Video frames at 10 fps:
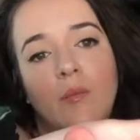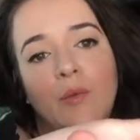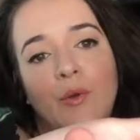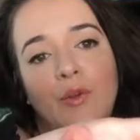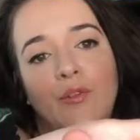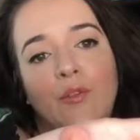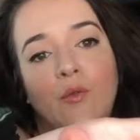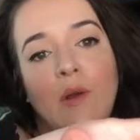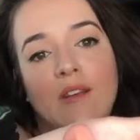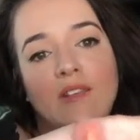Beautiful
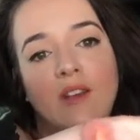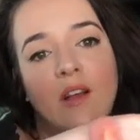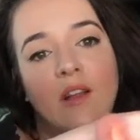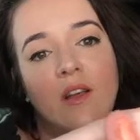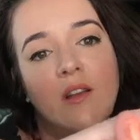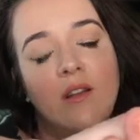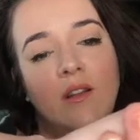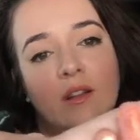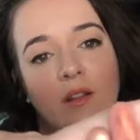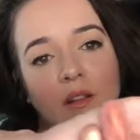rust color.
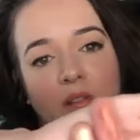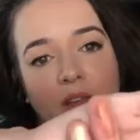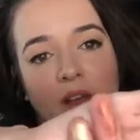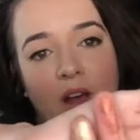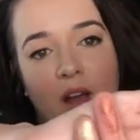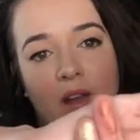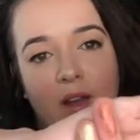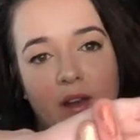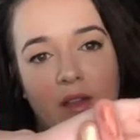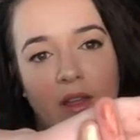Lovely
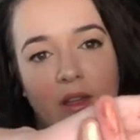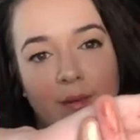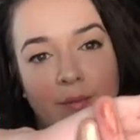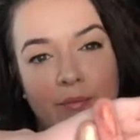highlighter there.